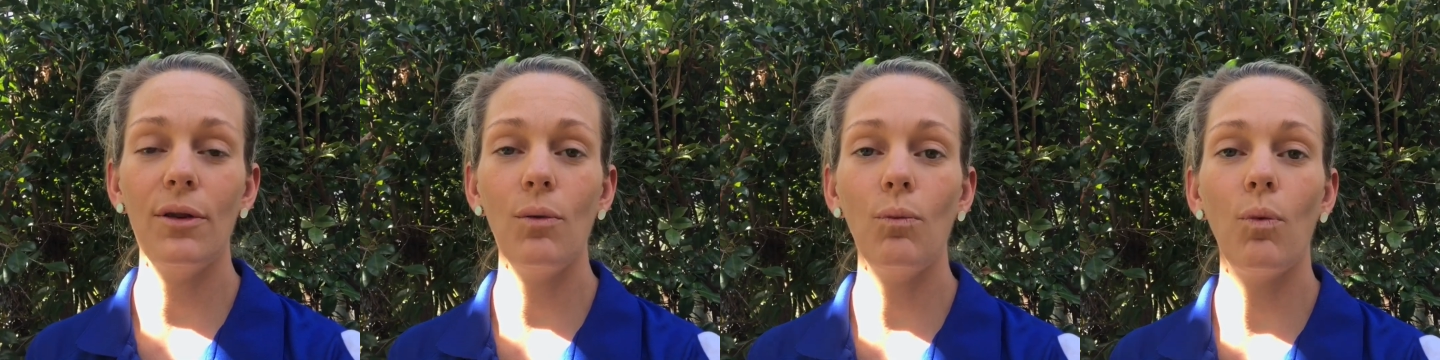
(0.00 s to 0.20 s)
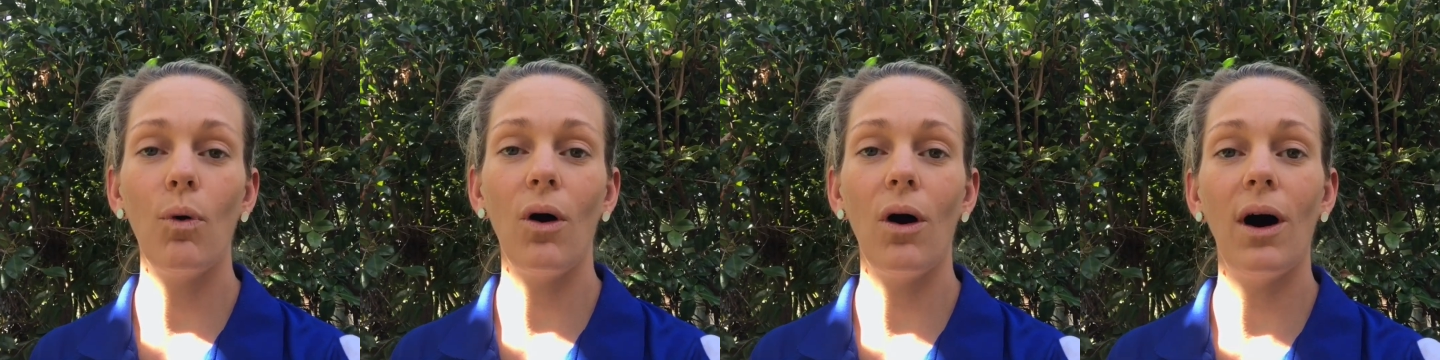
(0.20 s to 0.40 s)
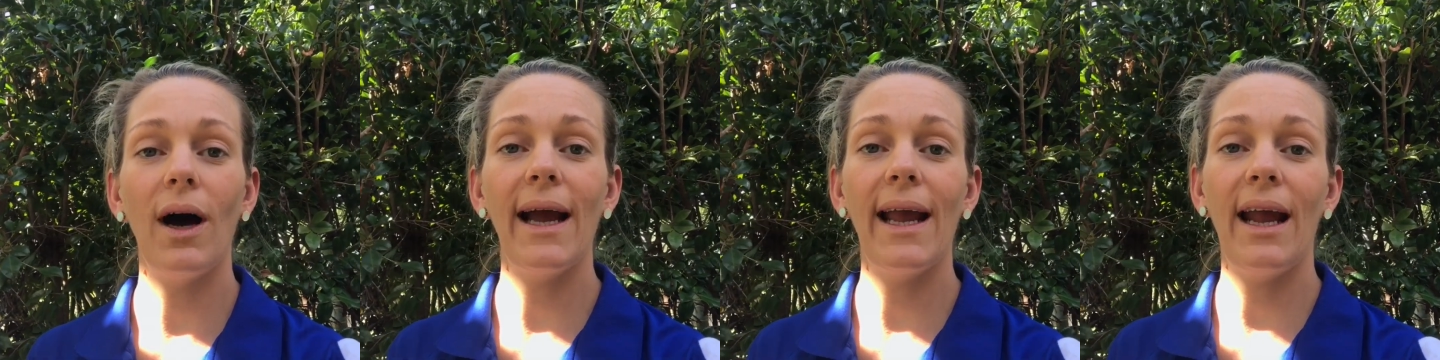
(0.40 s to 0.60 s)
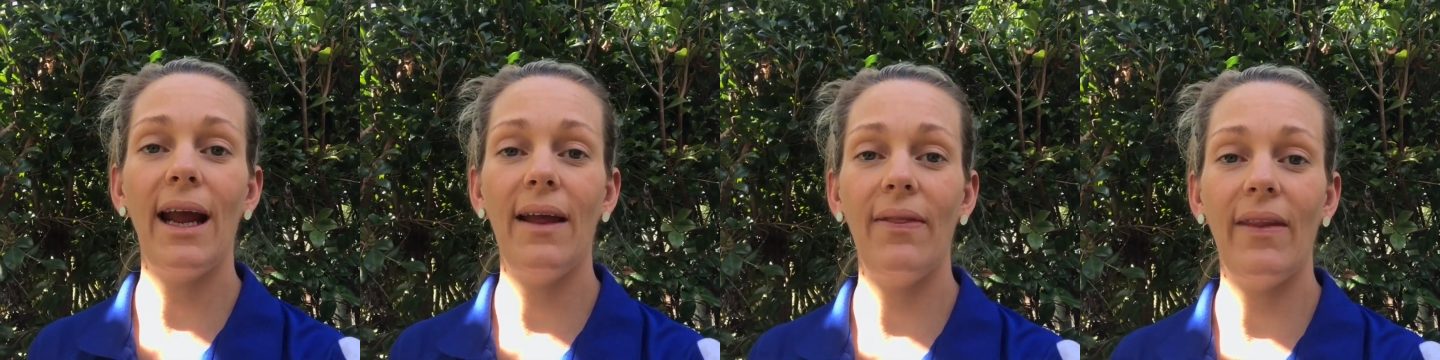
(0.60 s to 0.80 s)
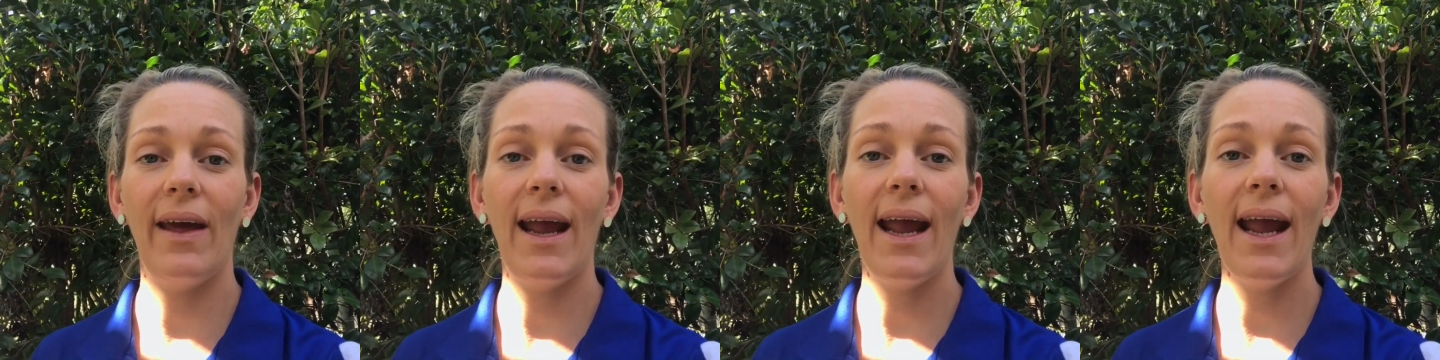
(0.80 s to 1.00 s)
why,
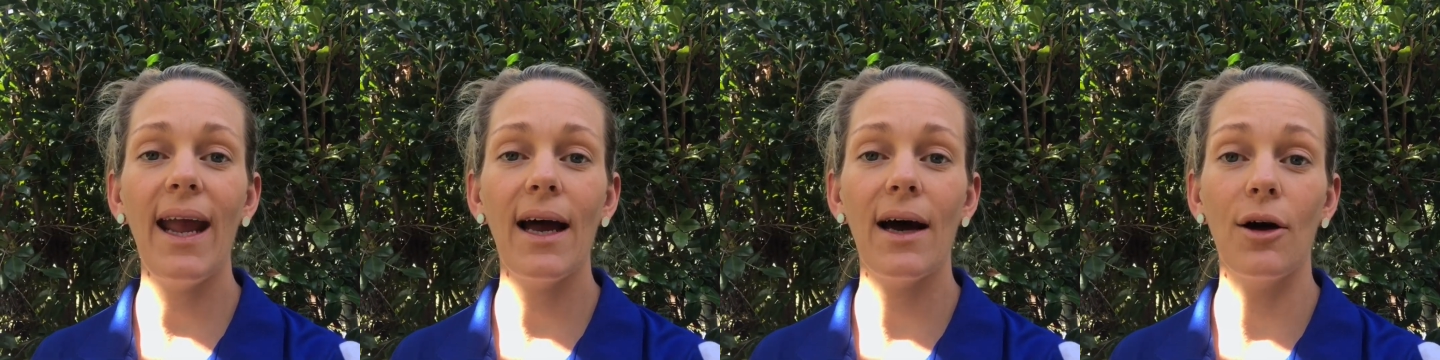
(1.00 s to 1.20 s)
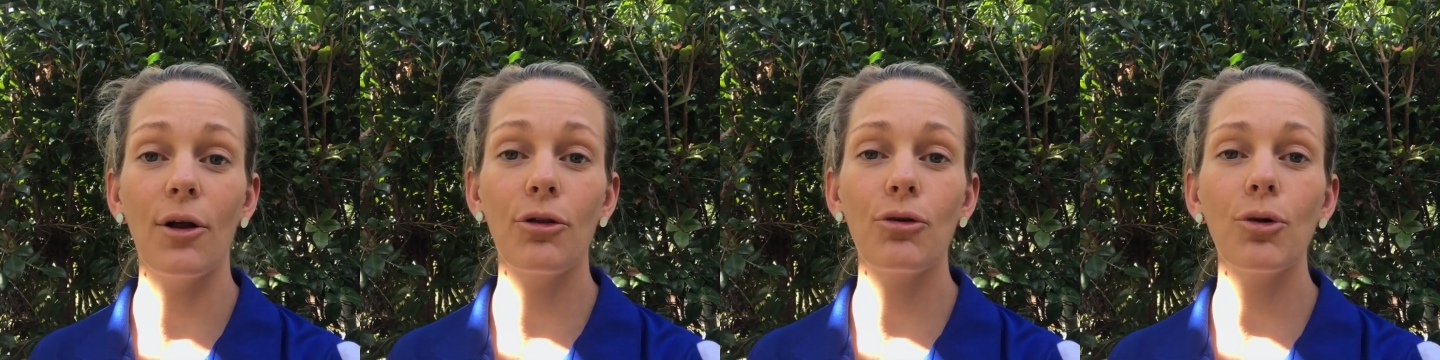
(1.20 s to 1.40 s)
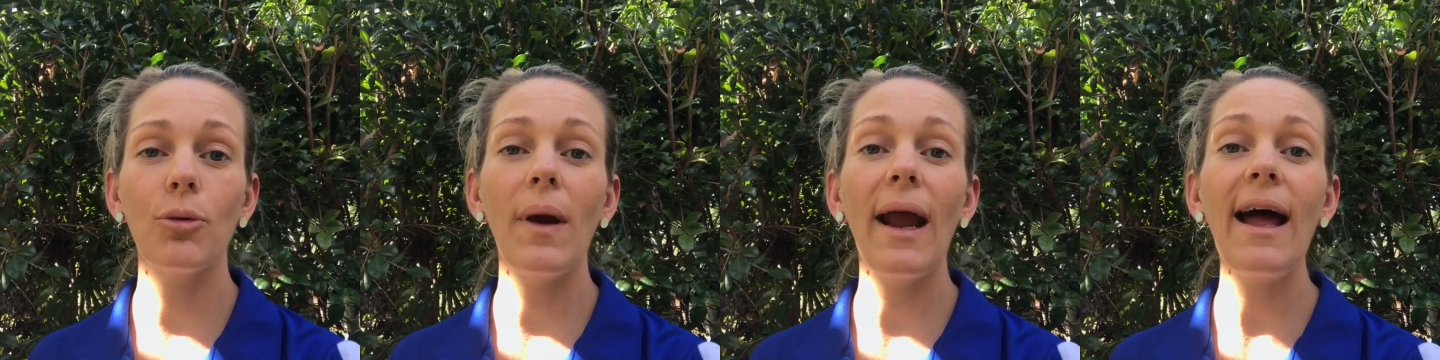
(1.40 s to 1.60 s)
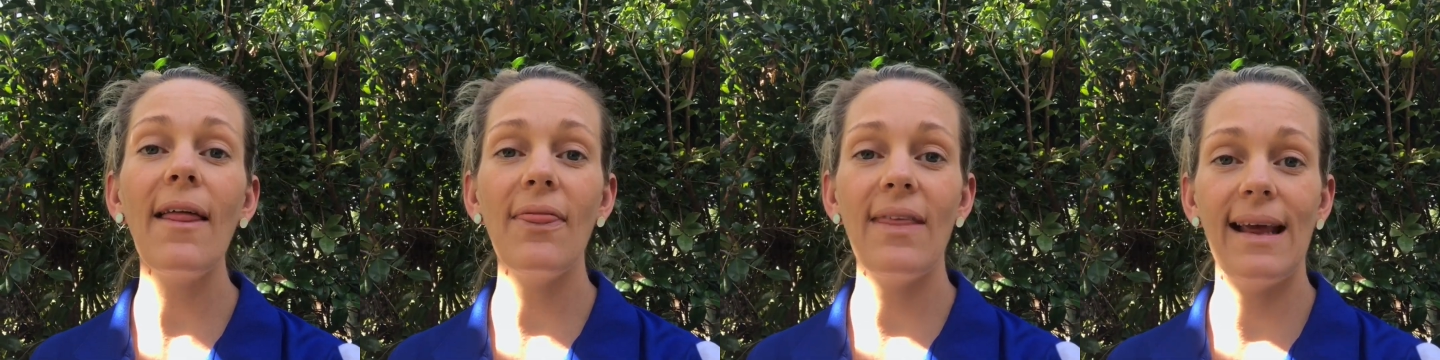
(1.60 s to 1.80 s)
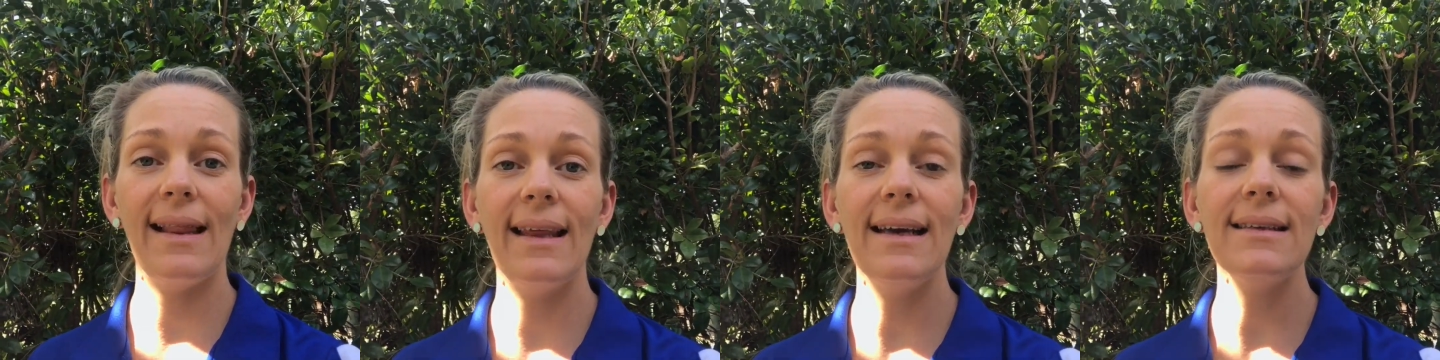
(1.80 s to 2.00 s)
and the how throughout
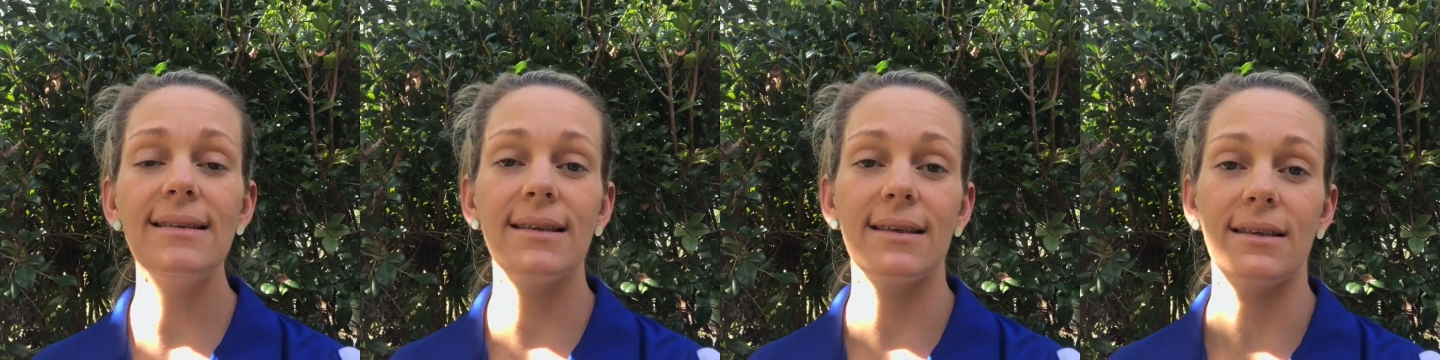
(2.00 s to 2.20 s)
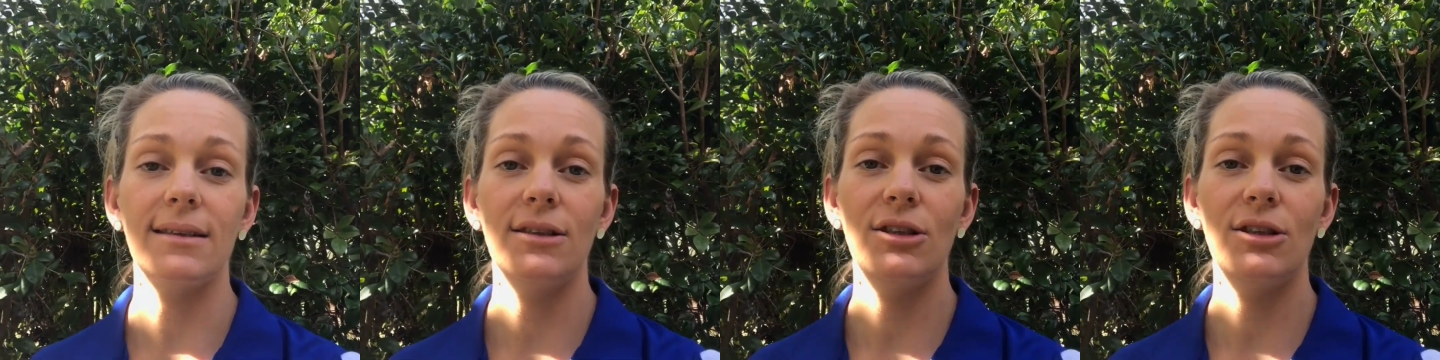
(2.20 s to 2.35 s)
their lesson